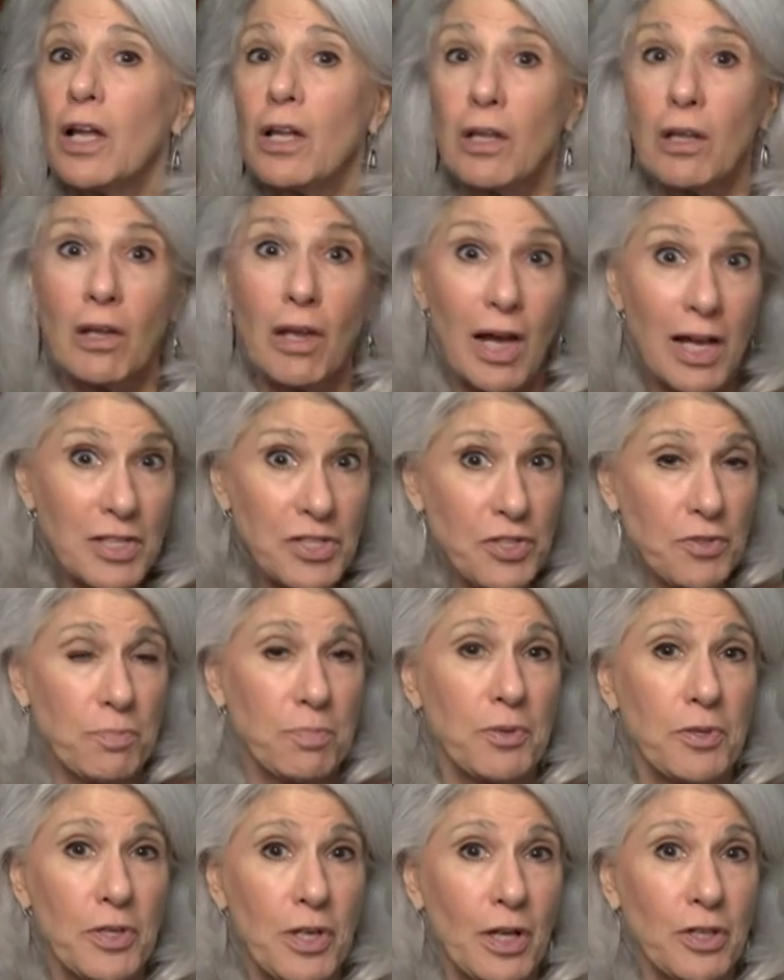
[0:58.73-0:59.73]
Lots of
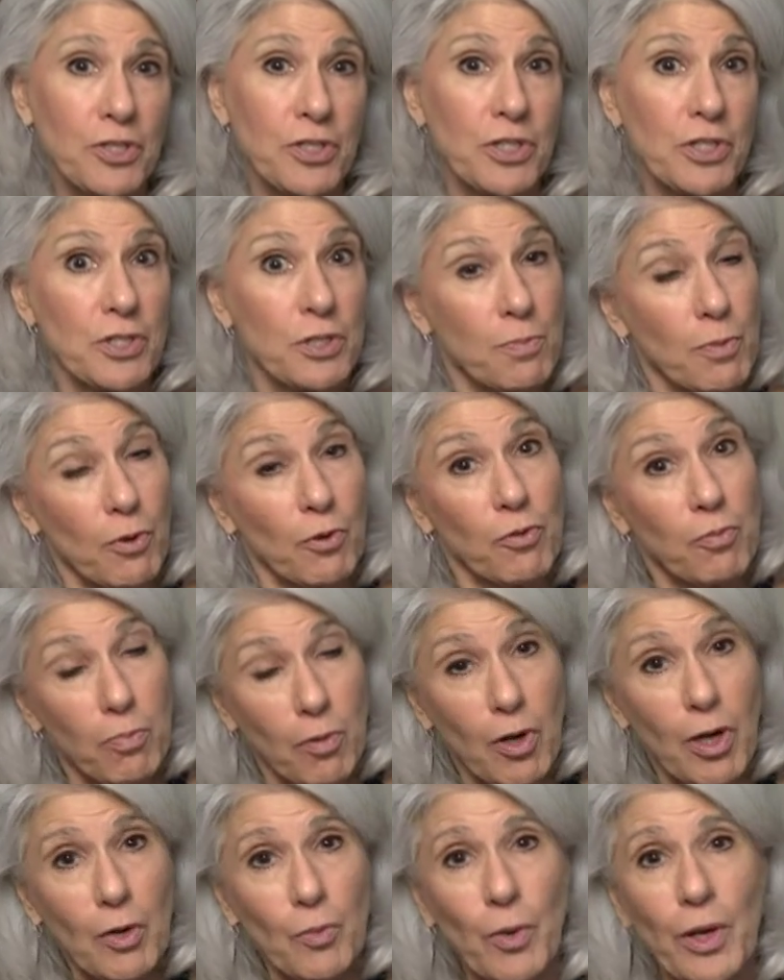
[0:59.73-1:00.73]
productions, both
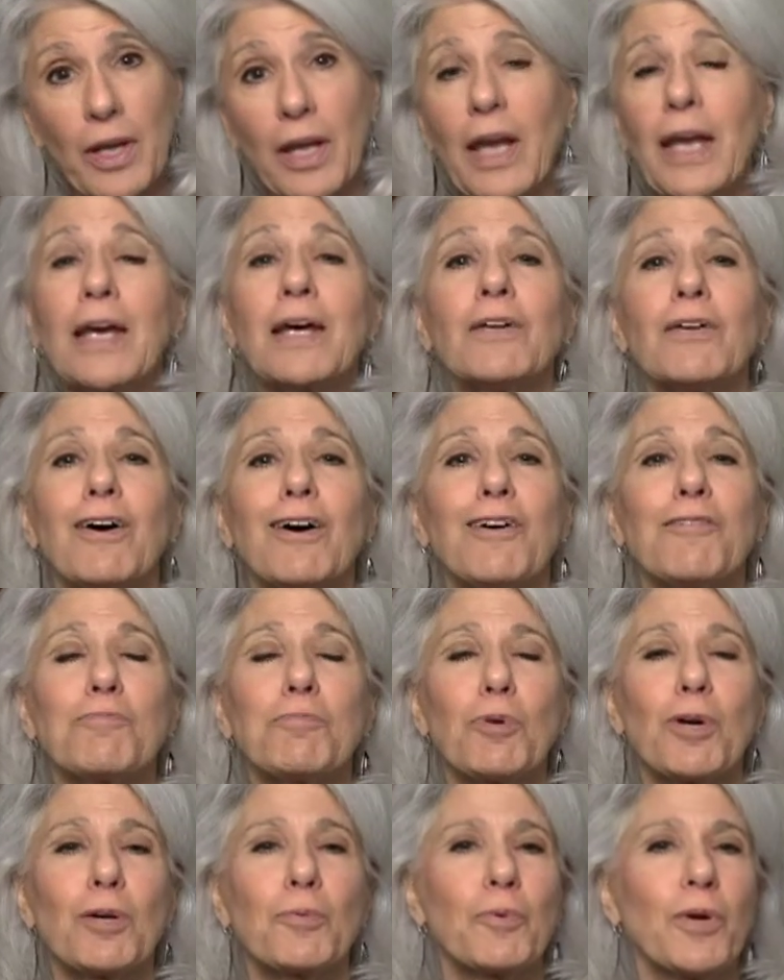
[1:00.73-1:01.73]
Broadway and off
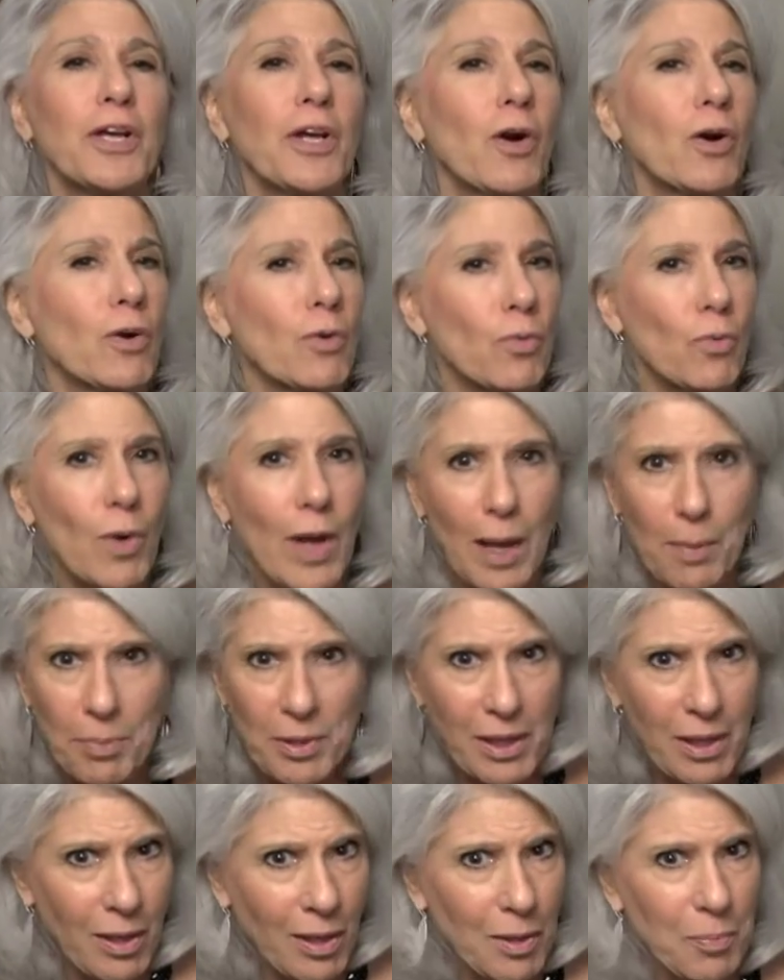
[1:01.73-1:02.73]
Broadway, are
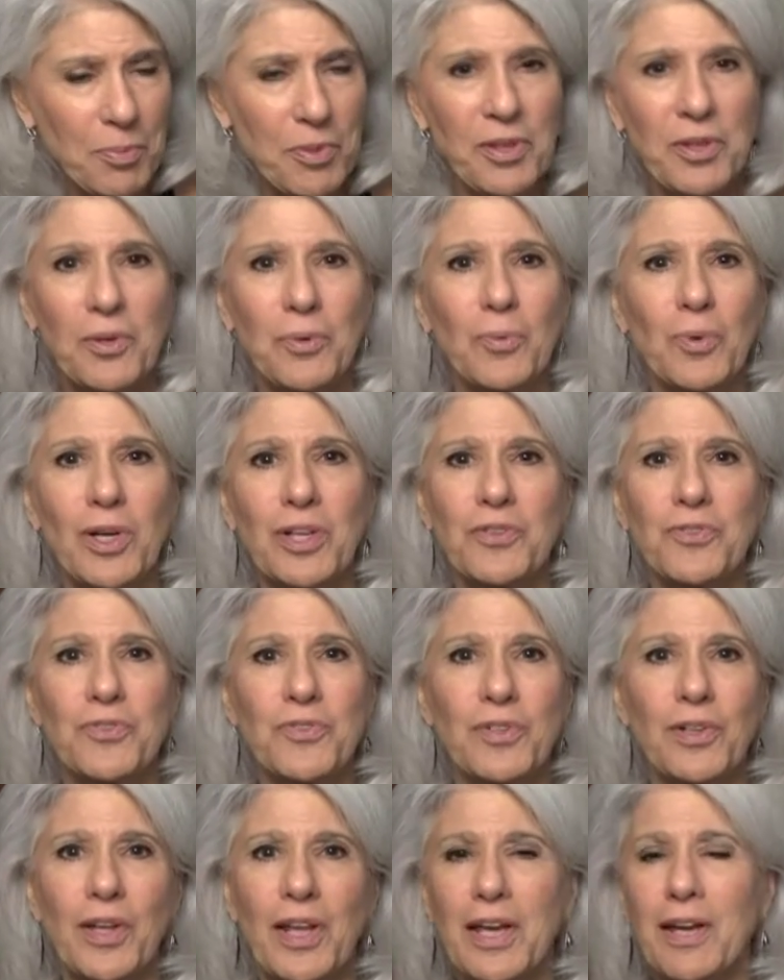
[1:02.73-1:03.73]
wrapping up their
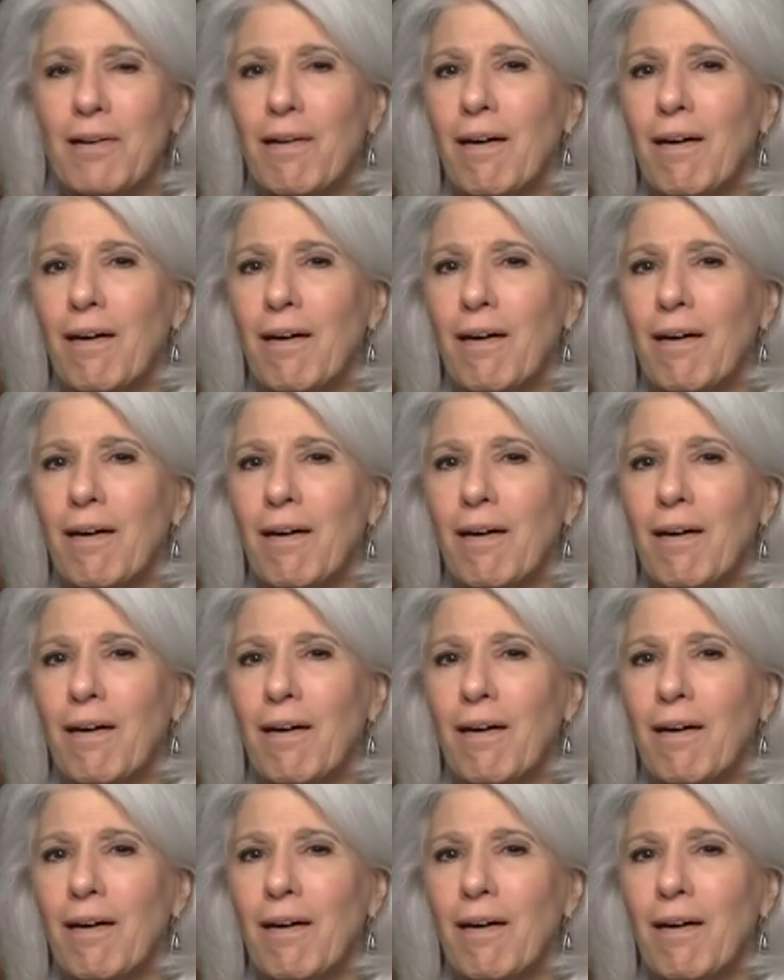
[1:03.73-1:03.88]
runs late